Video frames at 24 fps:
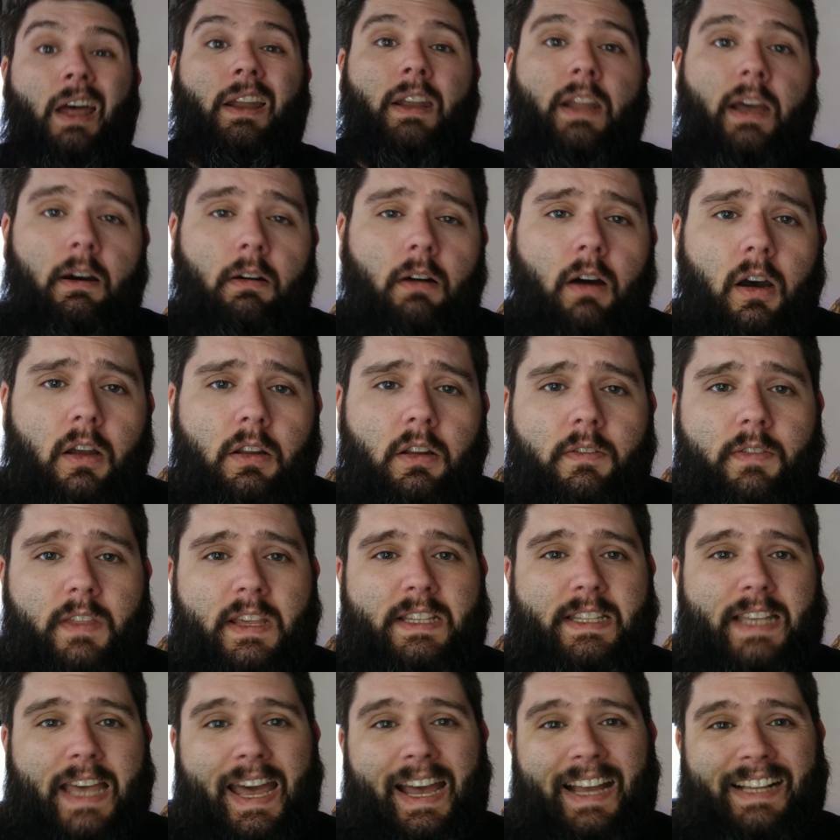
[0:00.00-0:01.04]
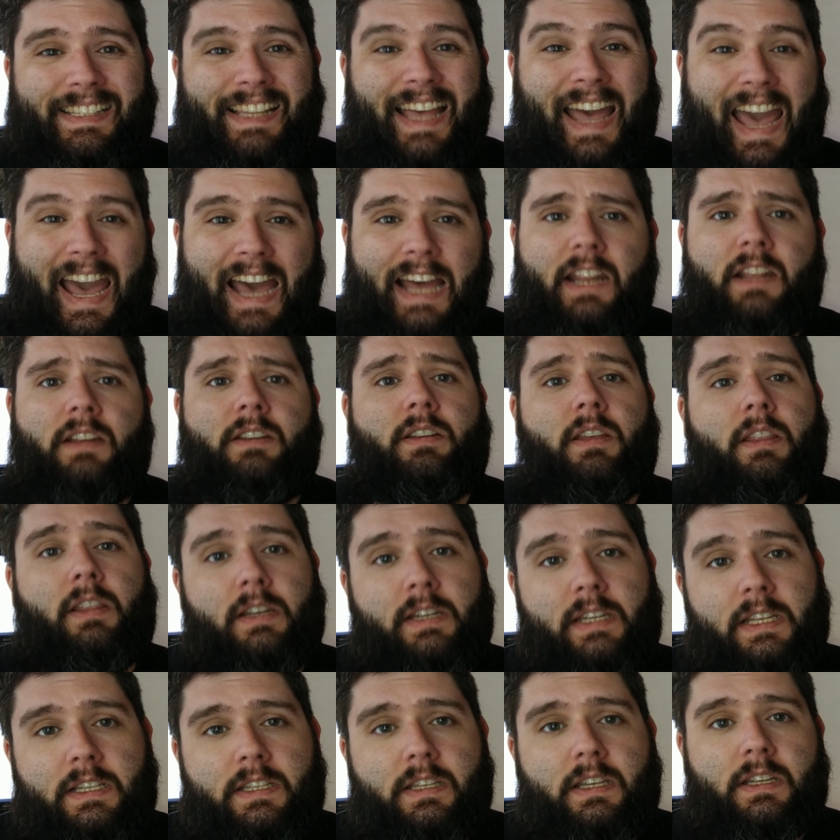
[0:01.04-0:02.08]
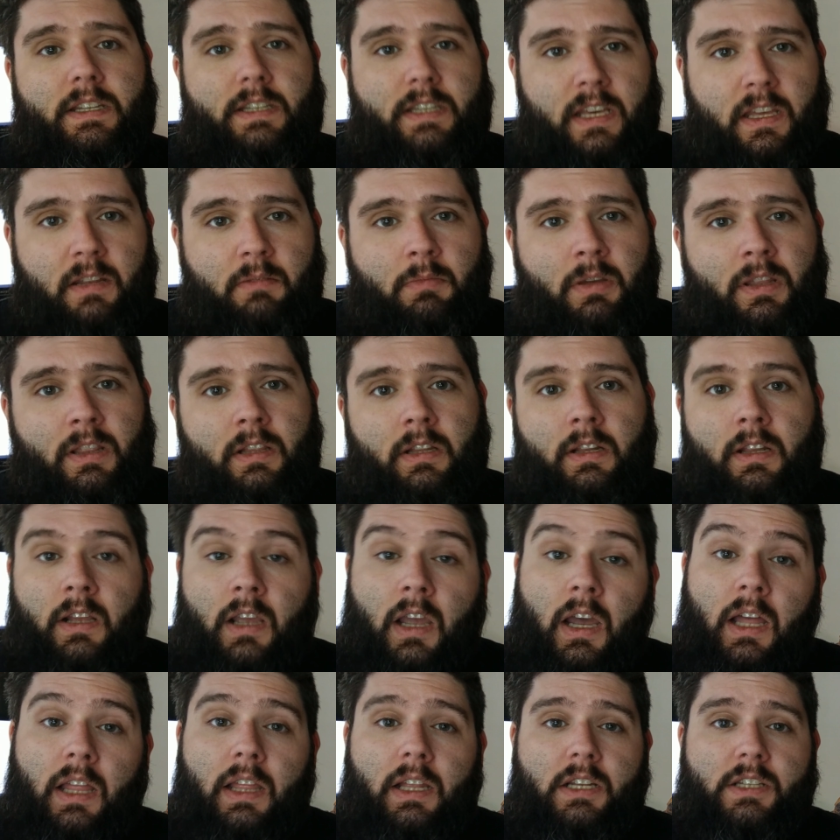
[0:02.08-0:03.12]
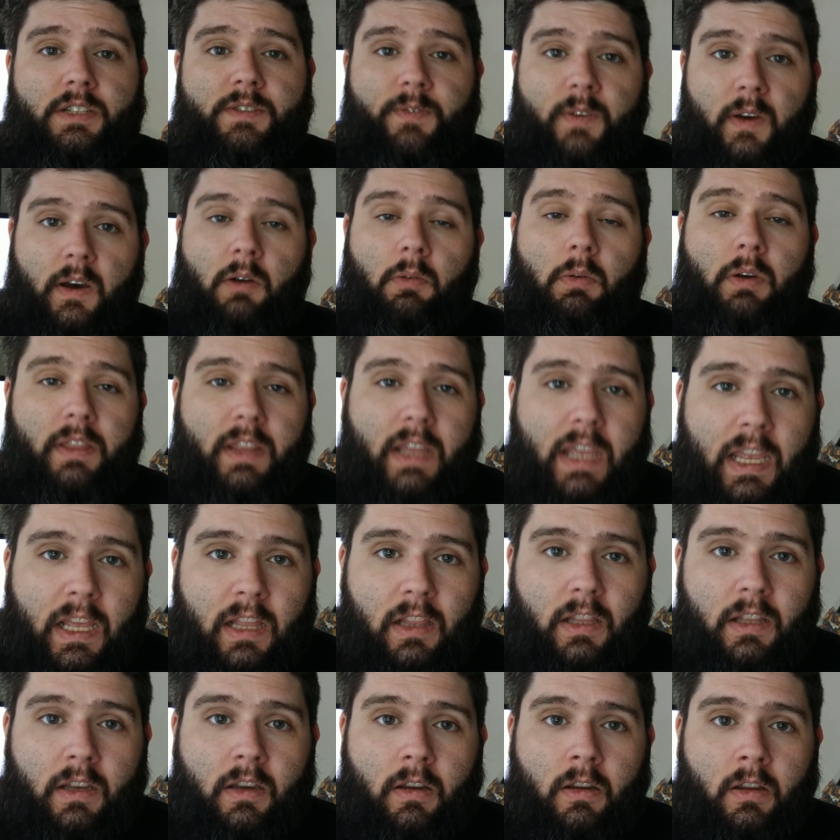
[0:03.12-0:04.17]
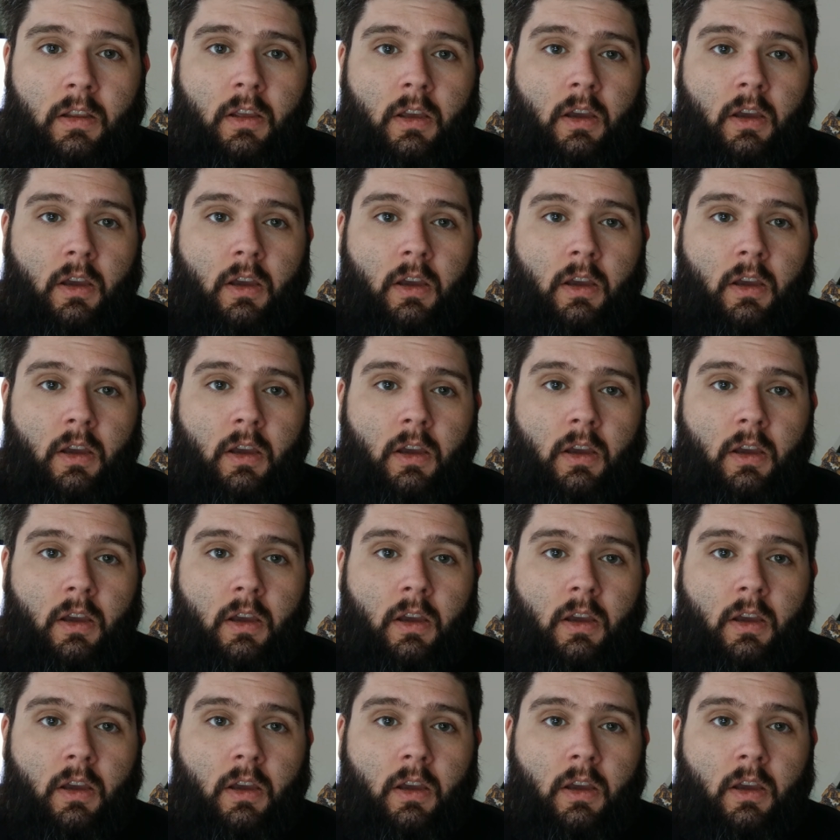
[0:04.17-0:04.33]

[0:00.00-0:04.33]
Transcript: Now, all of these acts added to the discontentment that the colonists felt with England.